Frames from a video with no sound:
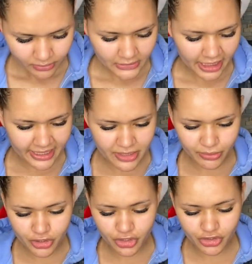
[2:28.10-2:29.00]
These
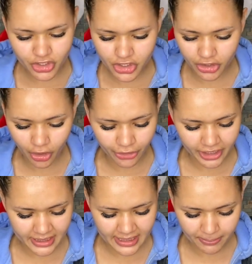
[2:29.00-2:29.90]
ones are just, you know, the
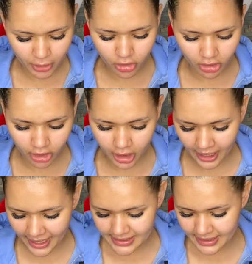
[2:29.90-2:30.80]
typical
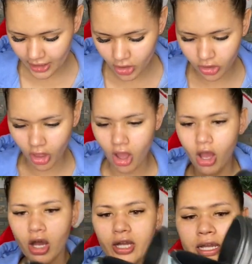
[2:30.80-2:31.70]
classic
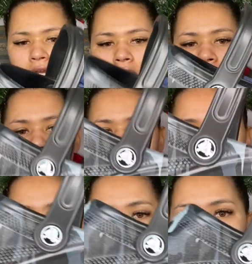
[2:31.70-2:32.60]
clog.
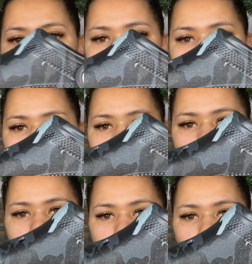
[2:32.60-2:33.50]
Um, this is what
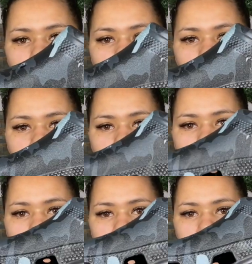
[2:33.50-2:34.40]
they look
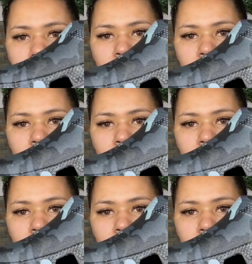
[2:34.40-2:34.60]
like.